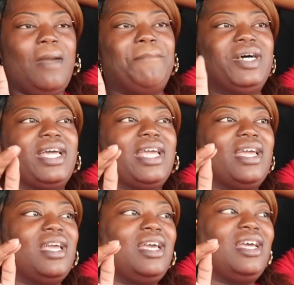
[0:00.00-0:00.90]
But
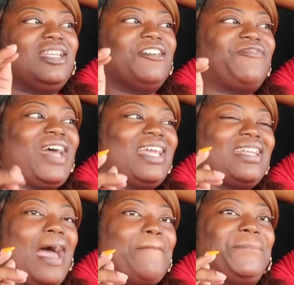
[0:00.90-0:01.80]
the fact
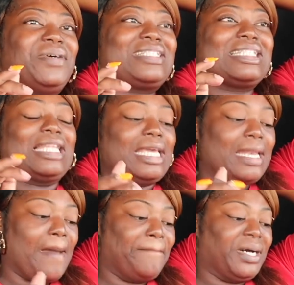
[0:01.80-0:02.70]
that I
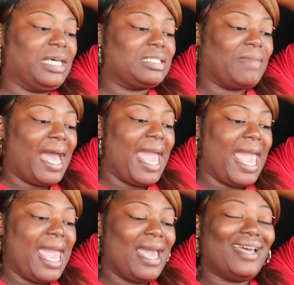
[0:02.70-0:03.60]
slid and bust my
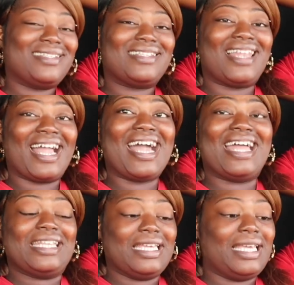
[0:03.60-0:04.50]
ass like
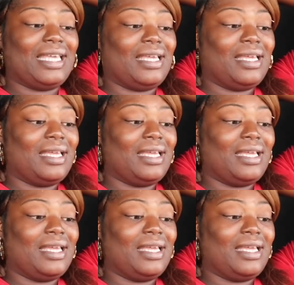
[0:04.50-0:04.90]
I did